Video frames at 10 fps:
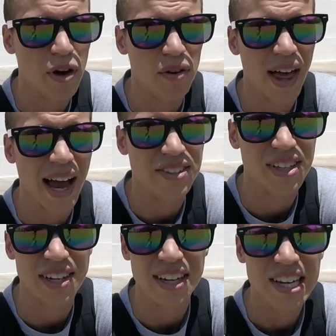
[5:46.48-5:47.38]
there,
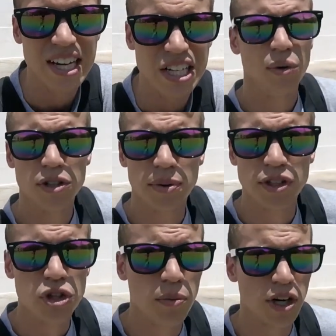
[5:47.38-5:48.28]
relaxing. Don't want to
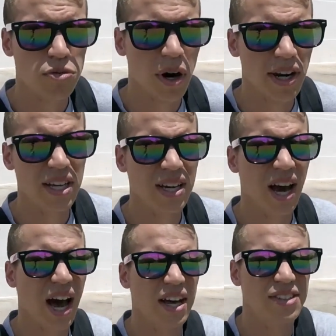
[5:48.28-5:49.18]
spend too much money
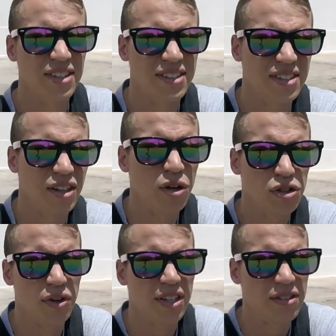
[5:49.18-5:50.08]
since
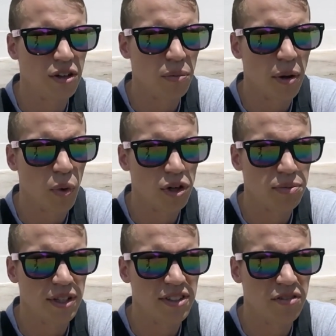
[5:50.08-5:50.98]
Costa Rica is a little bit more
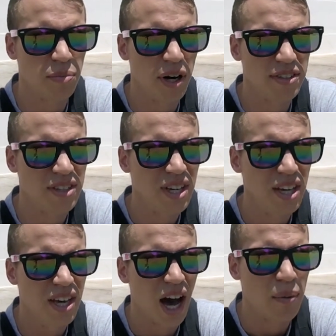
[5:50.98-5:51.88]
expensive, but
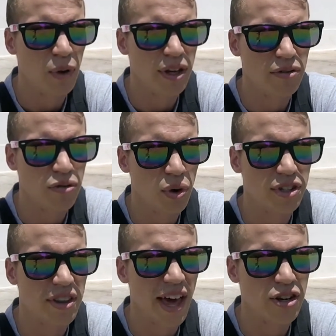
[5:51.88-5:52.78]
I'm looking forward
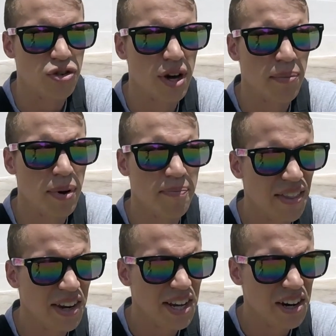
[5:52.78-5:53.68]
to that trip.
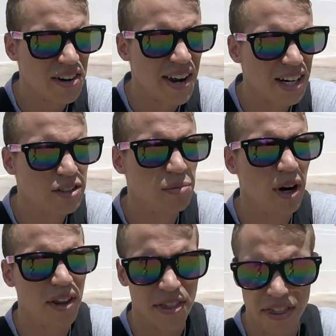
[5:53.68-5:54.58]
And then here next
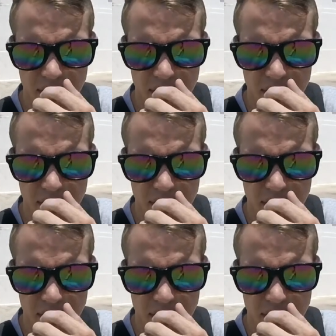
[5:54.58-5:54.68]
month,